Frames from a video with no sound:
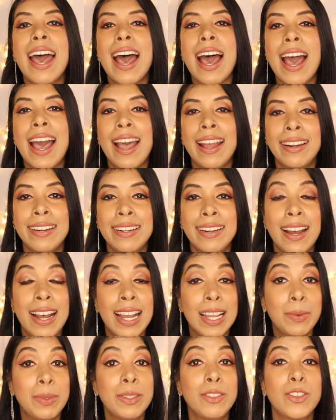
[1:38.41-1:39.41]
And
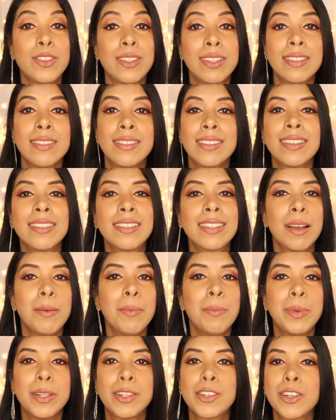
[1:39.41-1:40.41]
I will just insert
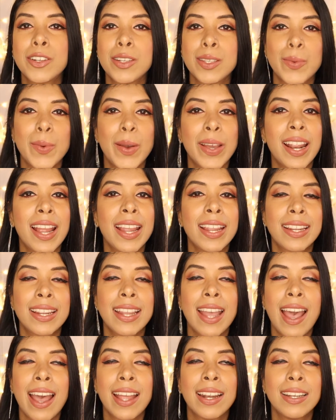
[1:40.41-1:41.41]
some pictures where I
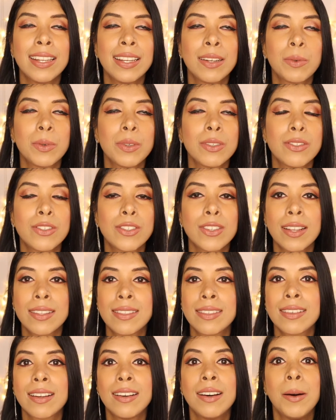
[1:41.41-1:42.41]
can. It was
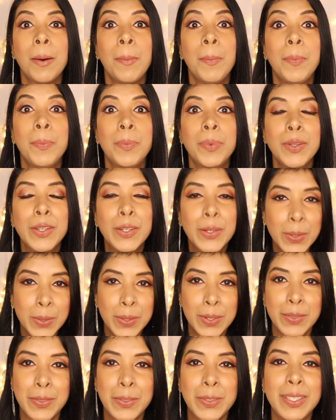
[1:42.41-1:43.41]
just a
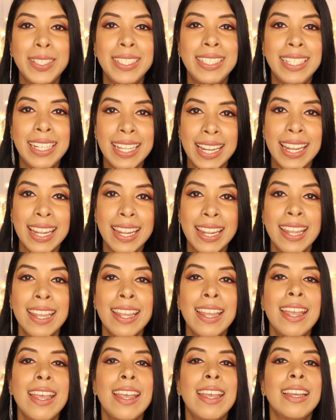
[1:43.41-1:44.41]
beautiful day.